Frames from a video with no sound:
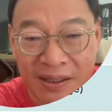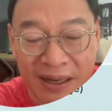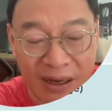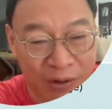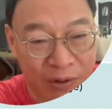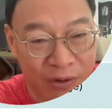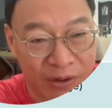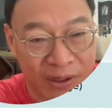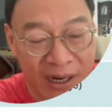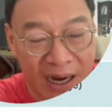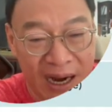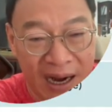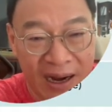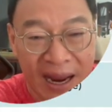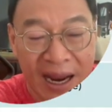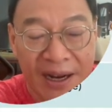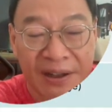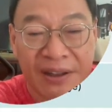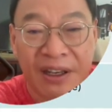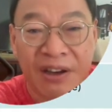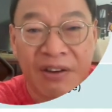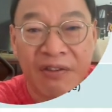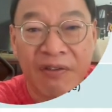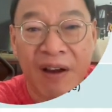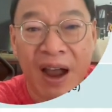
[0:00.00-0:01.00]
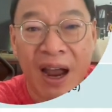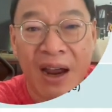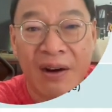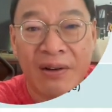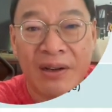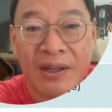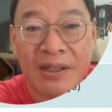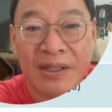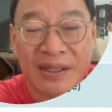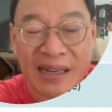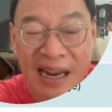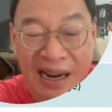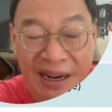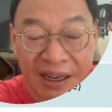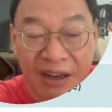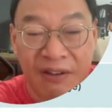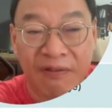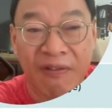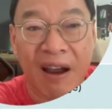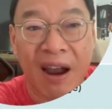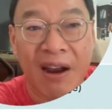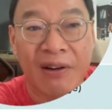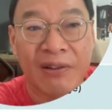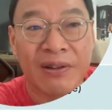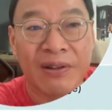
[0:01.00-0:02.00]
They're using lentivirus,
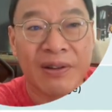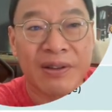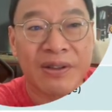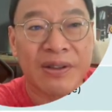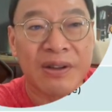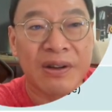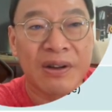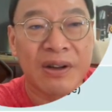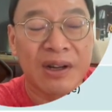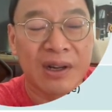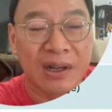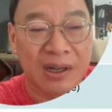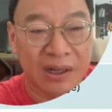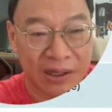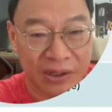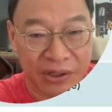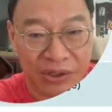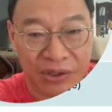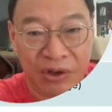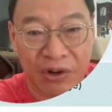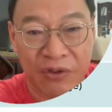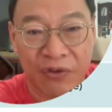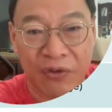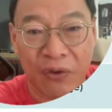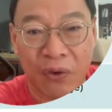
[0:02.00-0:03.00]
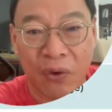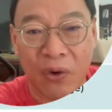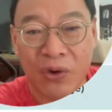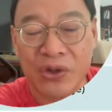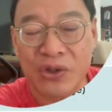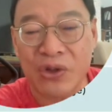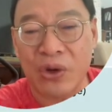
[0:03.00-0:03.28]
sendivirus, and so forth.